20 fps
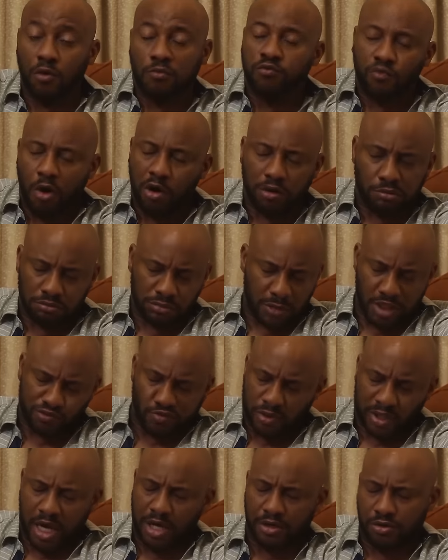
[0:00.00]
Ngongo,
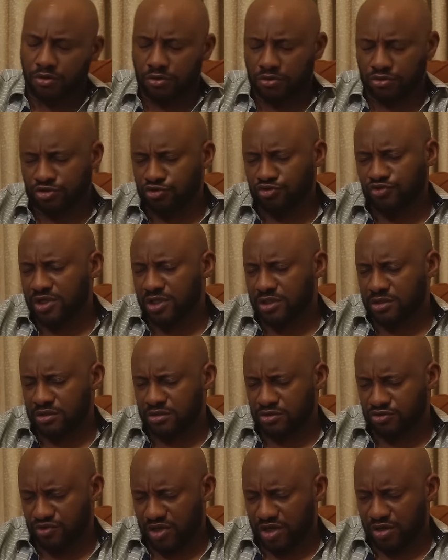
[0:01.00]
that's what I know, streets,
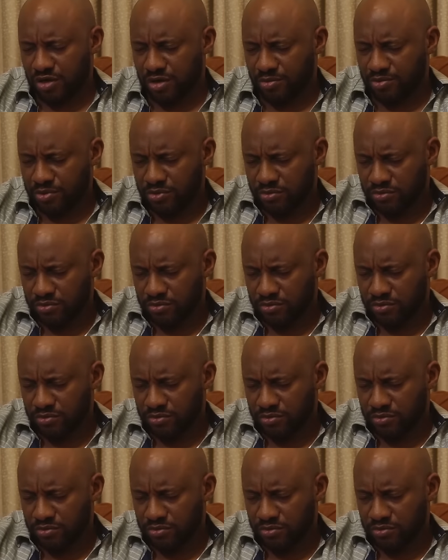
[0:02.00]
straight up.